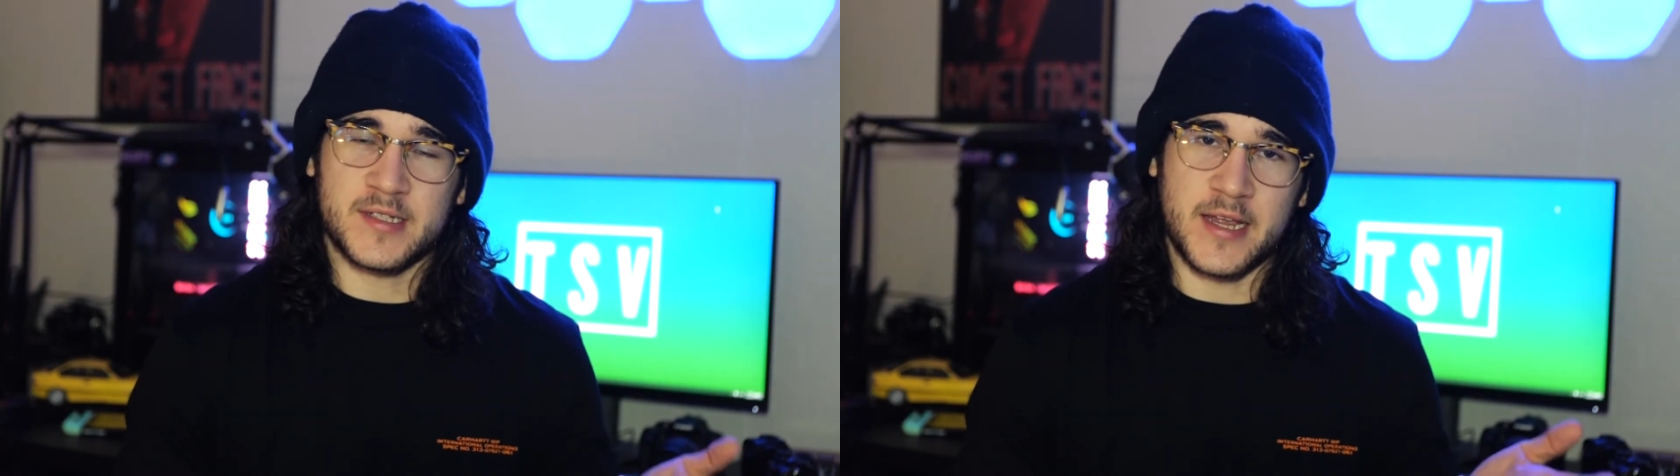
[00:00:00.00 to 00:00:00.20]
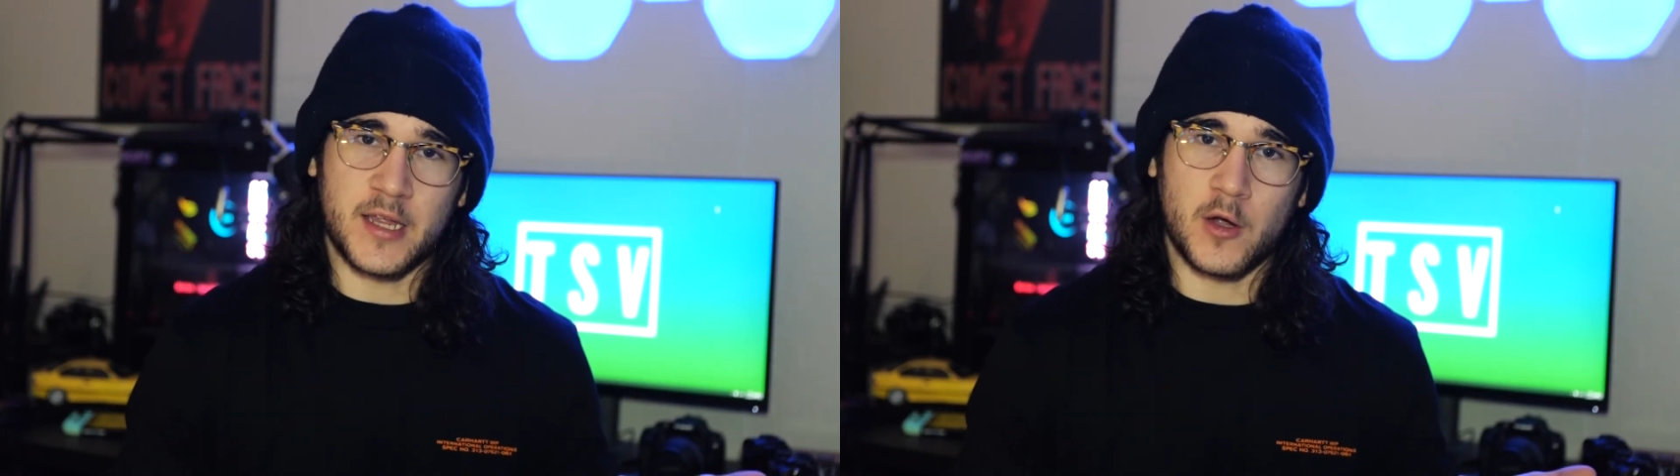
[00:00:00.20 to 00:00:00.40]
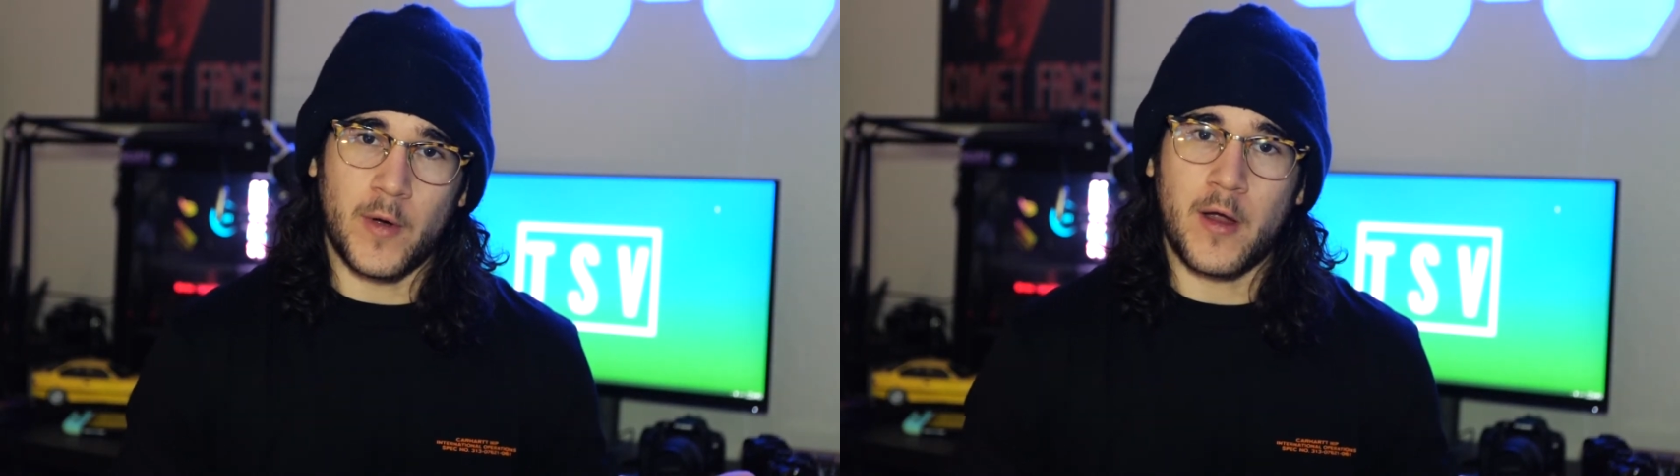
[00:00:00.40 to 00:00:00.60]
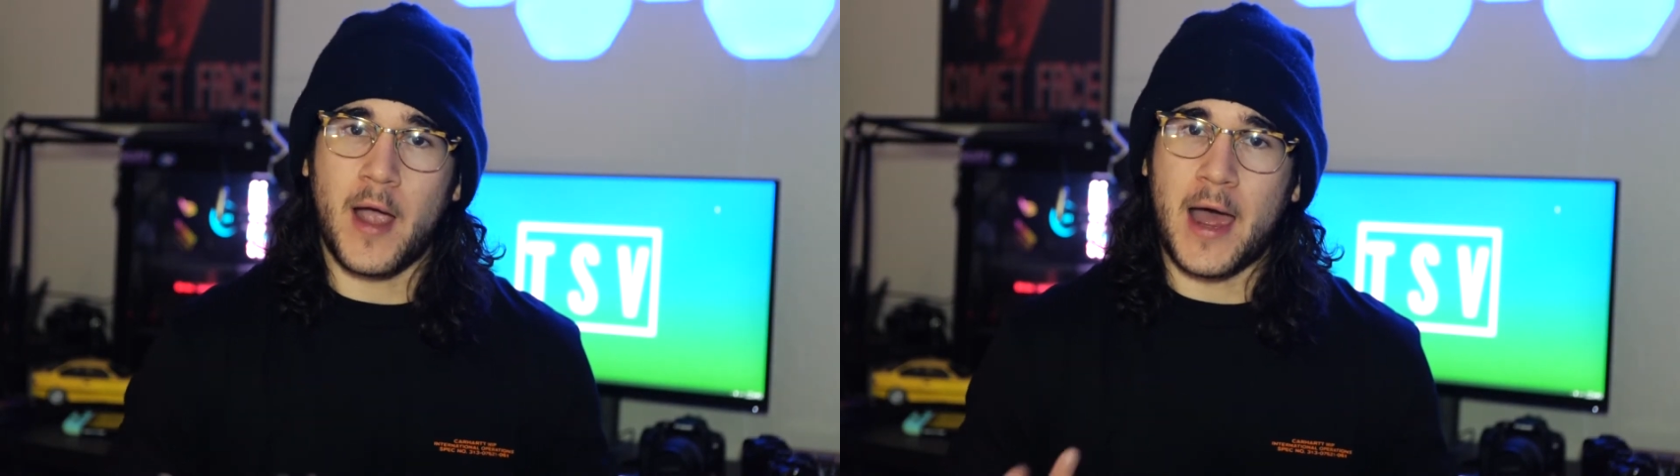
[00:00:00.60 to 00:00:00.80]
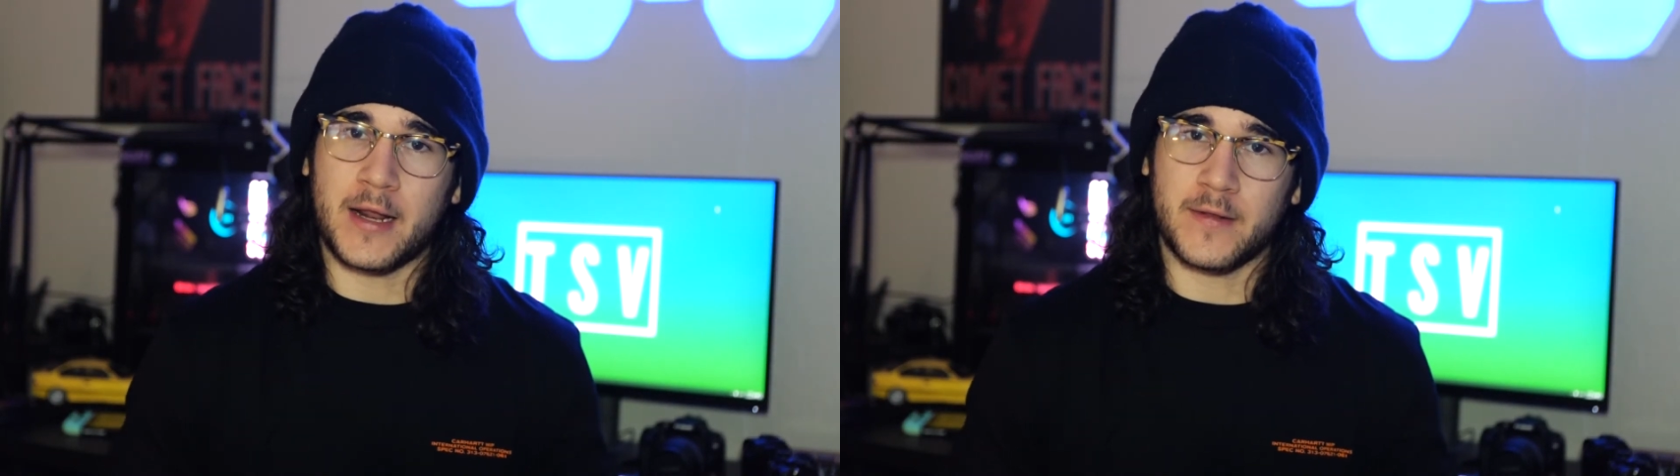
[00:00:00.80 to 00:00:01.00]
taking away or
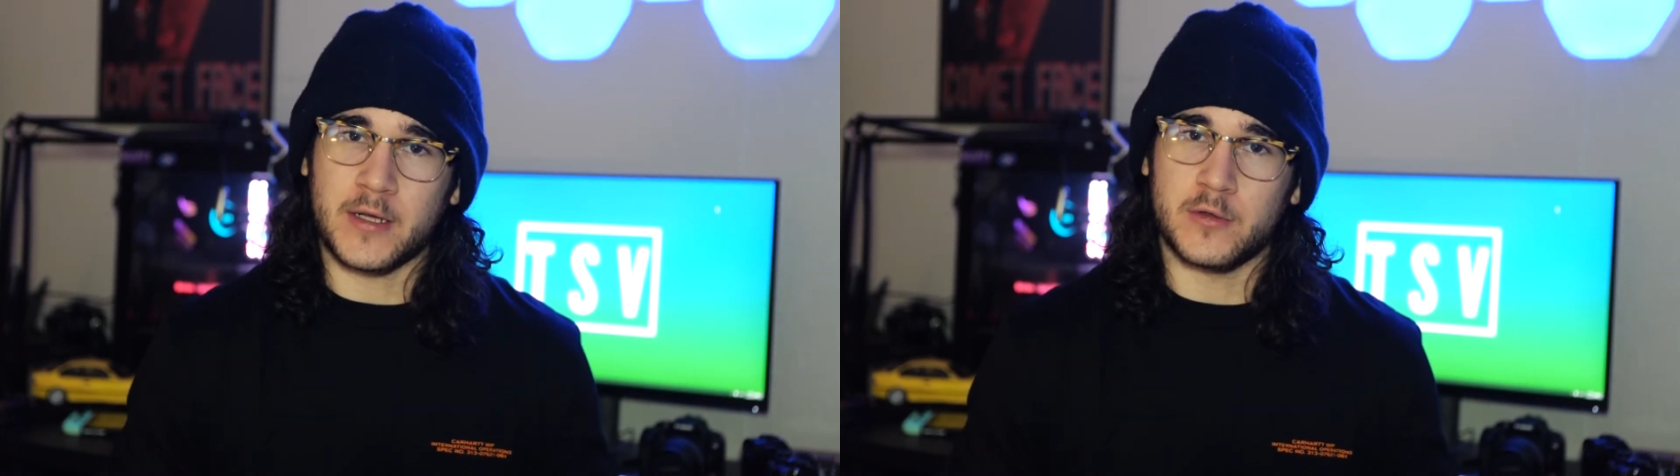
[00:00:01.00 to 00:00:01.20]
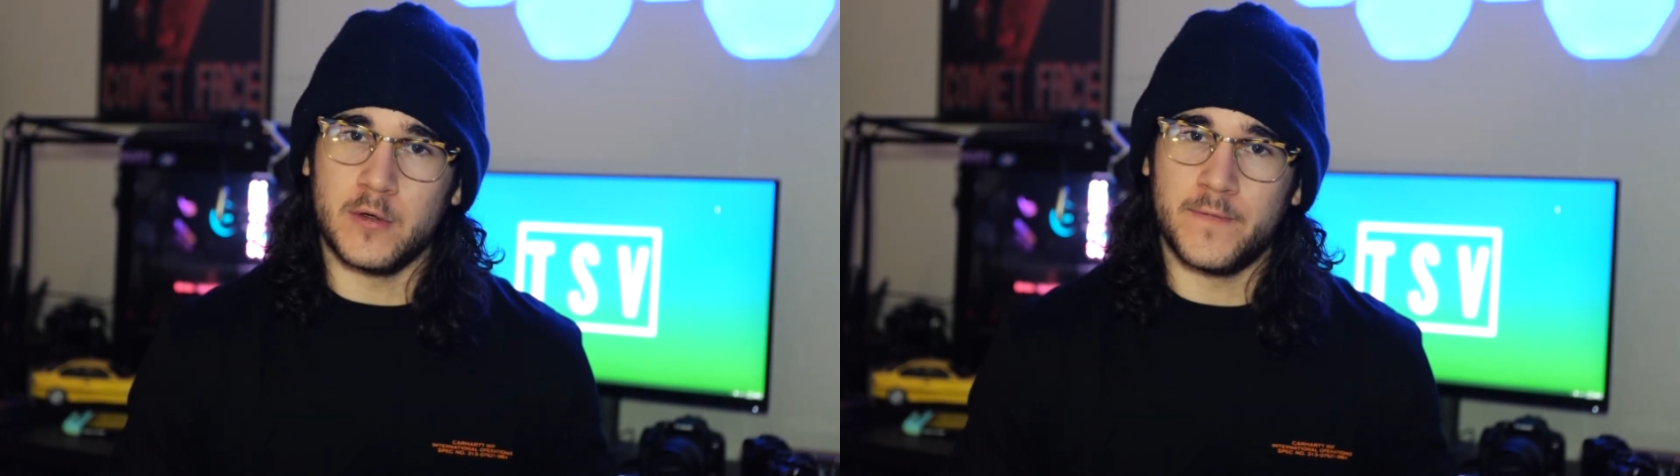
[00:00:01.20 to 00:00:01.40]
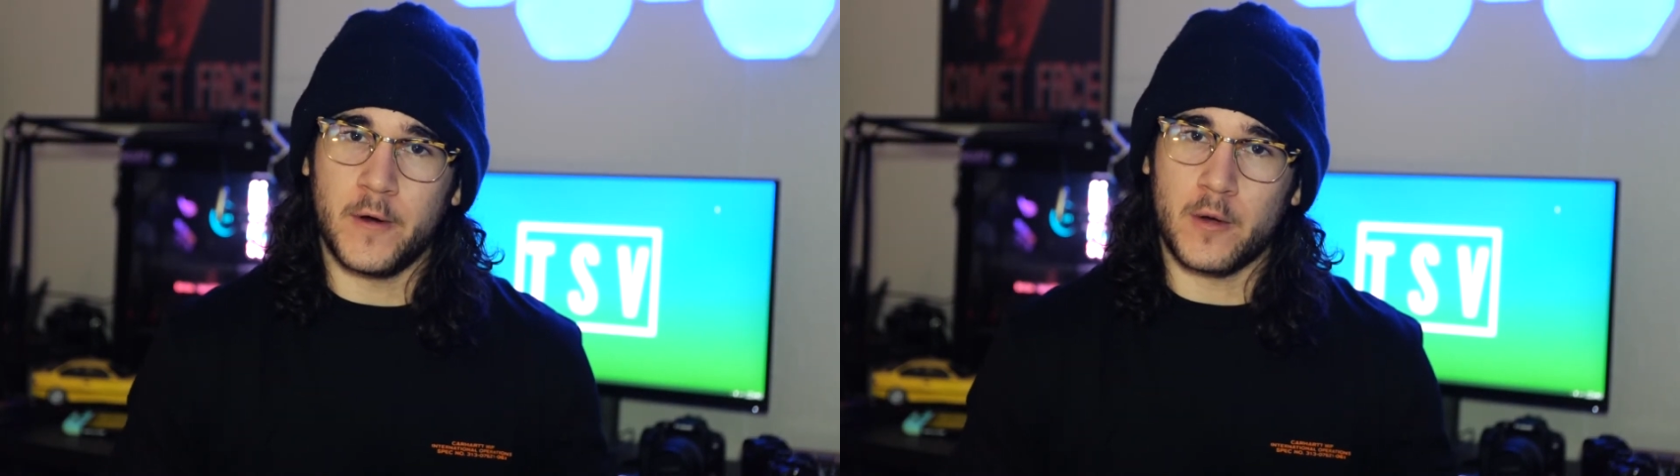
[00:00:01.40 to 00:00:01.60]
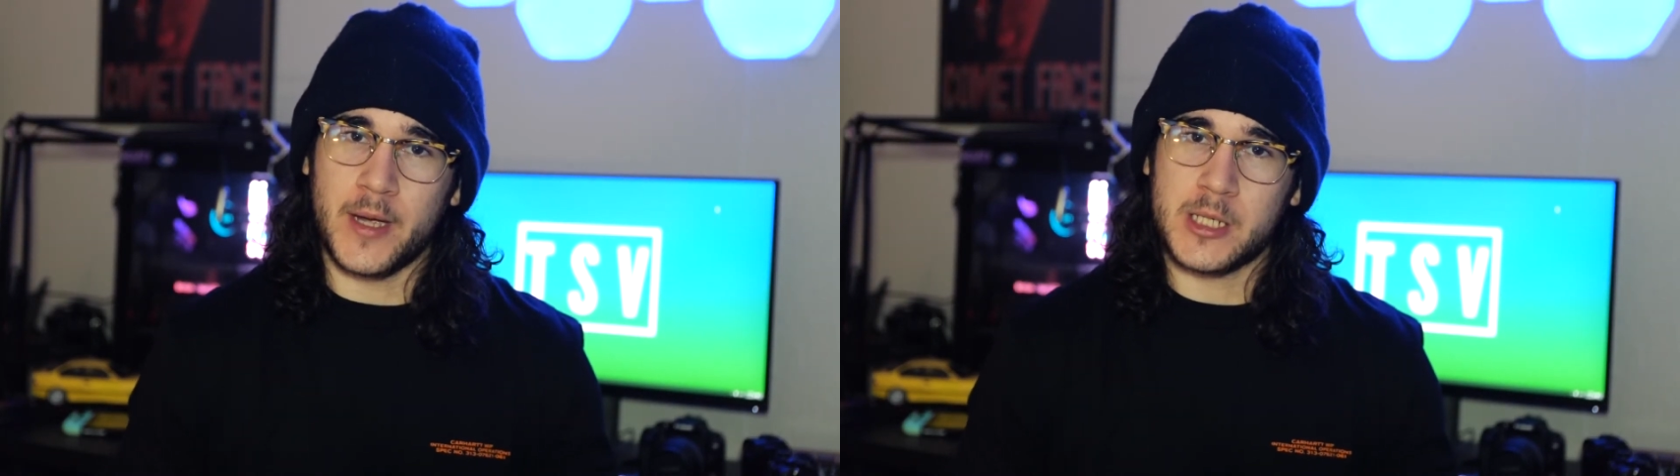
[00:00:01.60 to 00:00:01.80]
adding light to a photo by